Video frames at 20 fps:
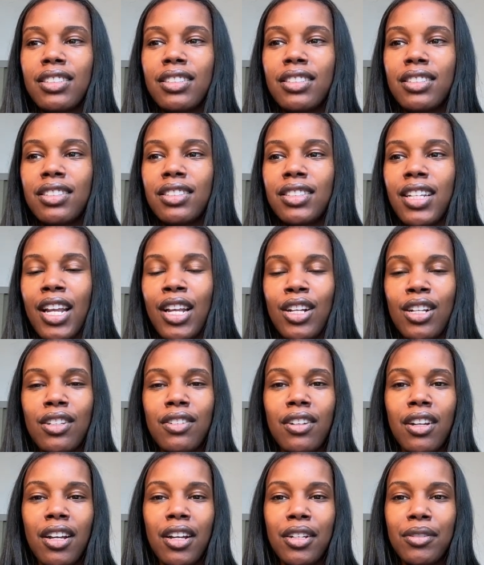Stay,
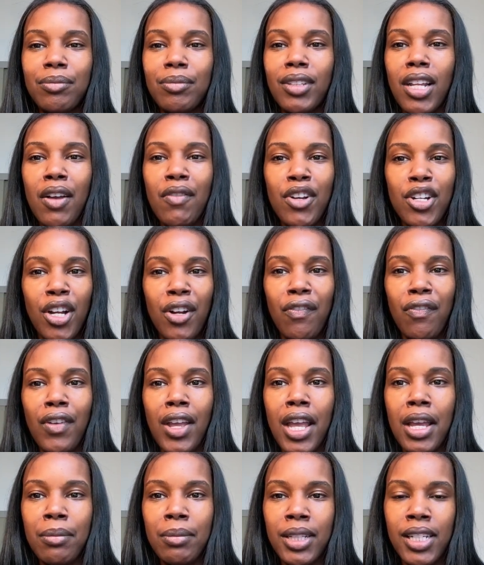love on your
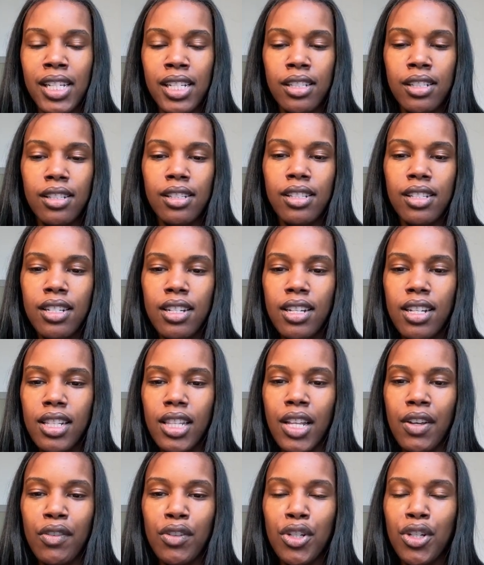families,
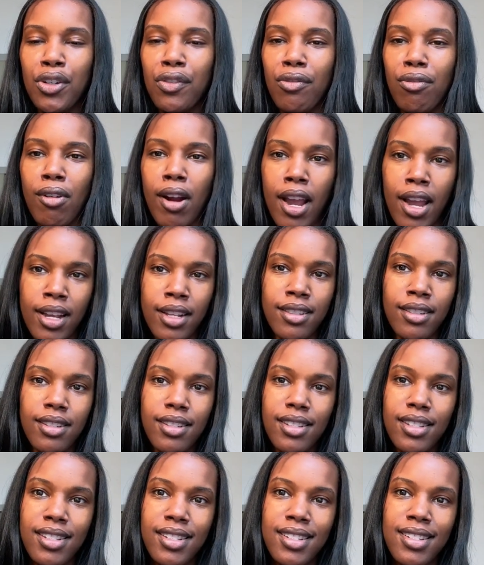love on your
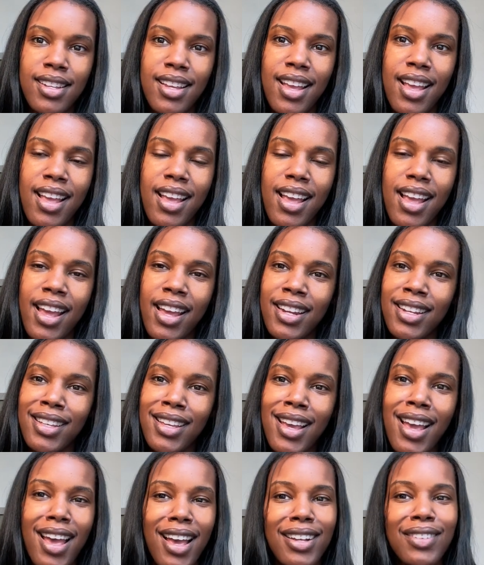friends, and
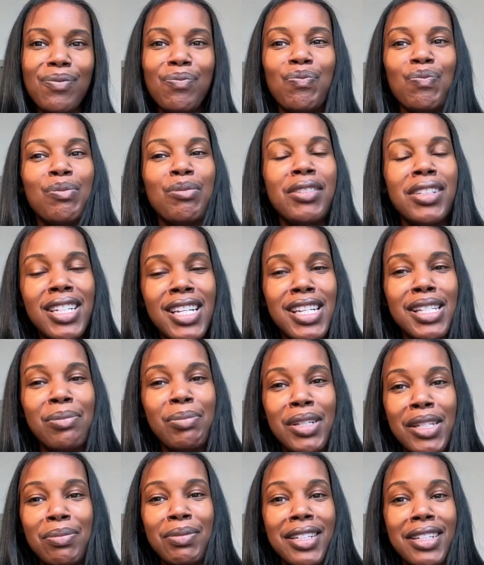yeah. Please
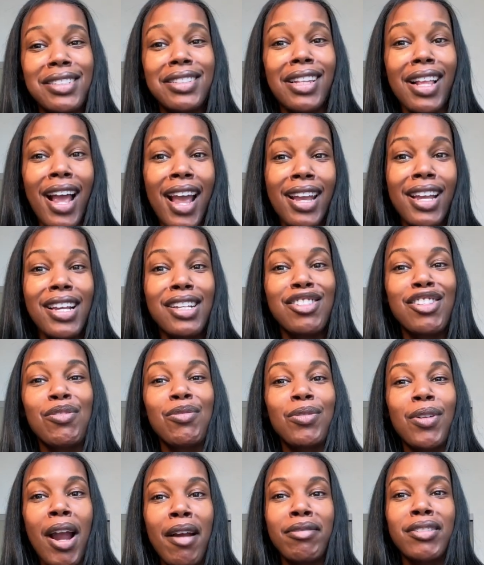like and
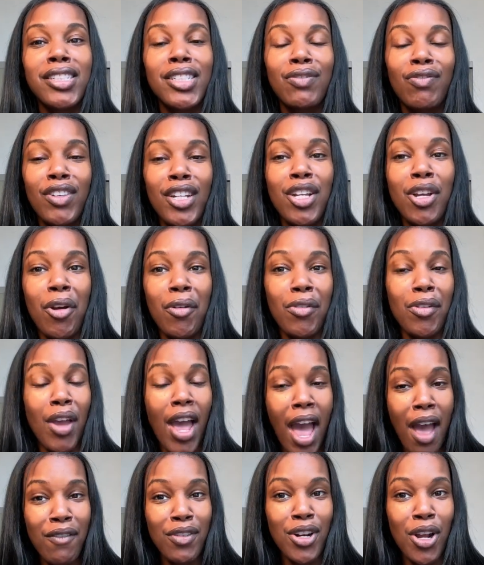subscribe to this video if you
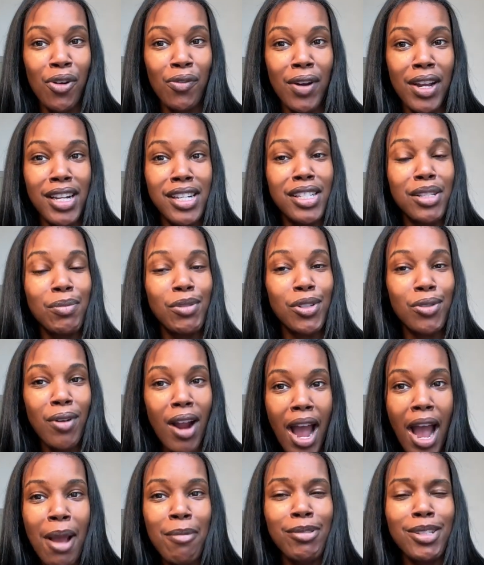haven't already. Subscribe.